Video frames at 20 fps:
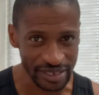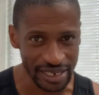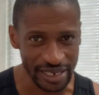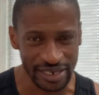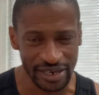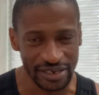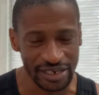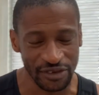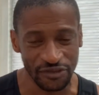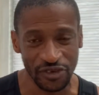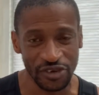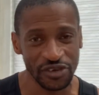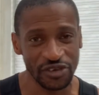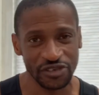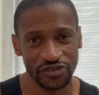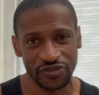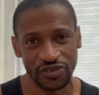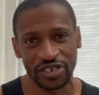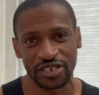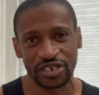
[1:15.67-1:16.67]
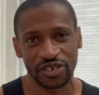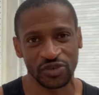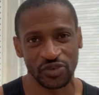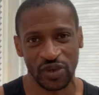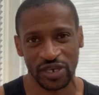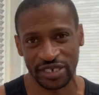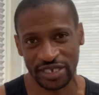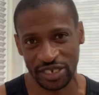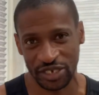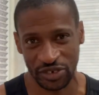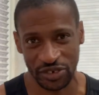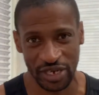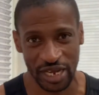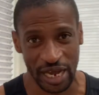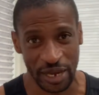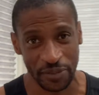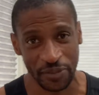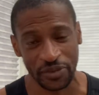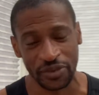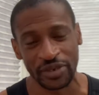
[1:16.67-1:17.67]
Now, there are various reasons why this should
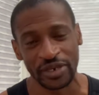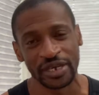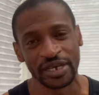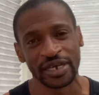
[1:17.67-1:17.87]
happen.